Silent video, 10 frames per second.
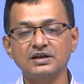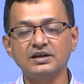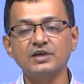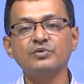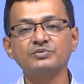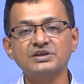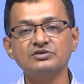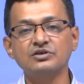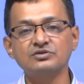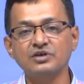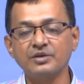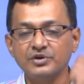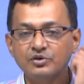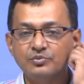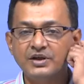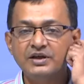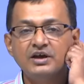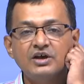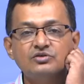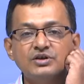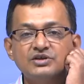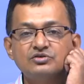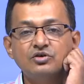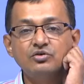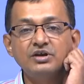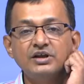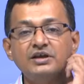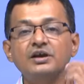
type of things also come into play. So, it is not only